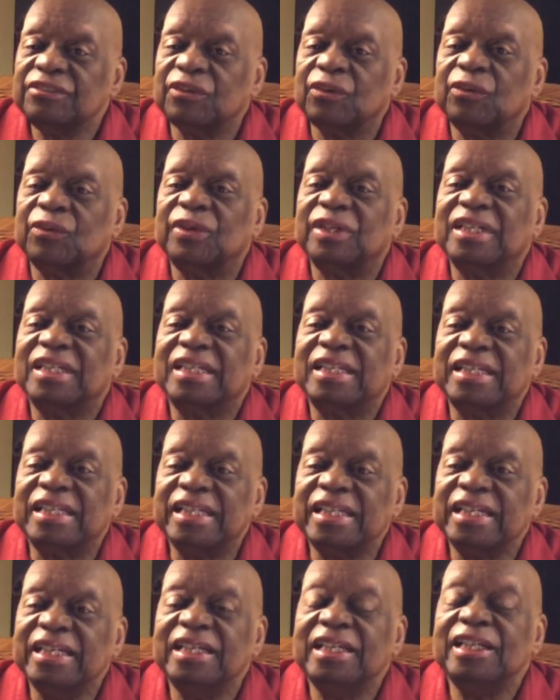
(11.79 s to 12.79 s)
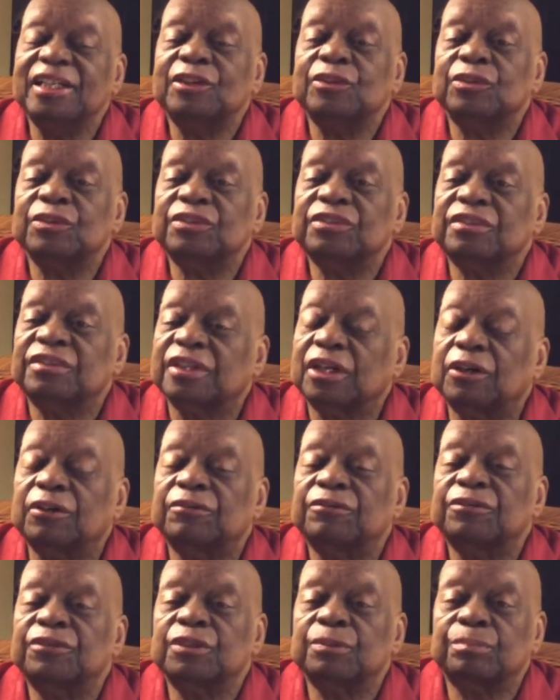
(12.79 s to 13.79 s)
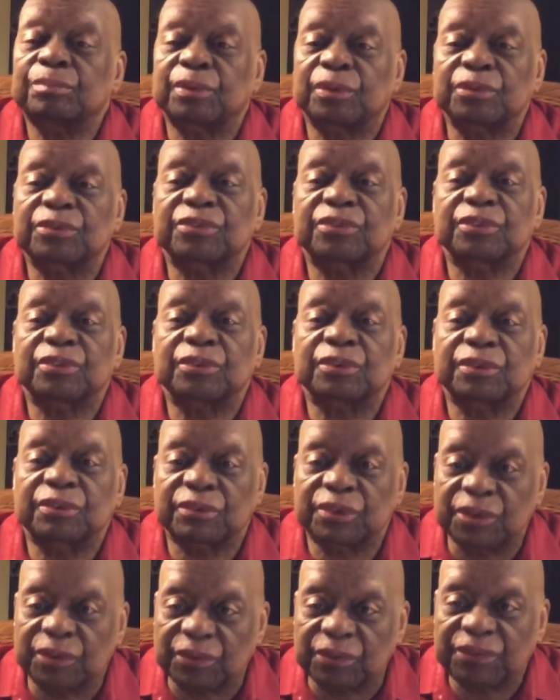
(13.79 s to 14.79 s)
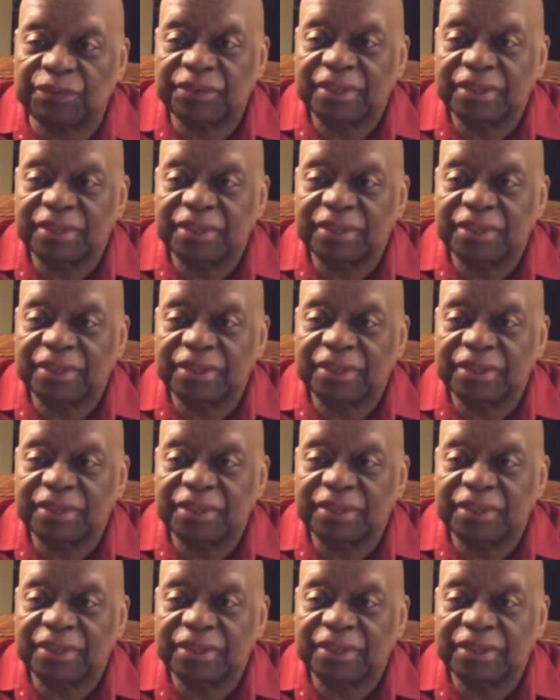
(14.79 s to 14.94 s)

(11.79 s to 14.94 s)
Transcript: on leading yourself to personal growth.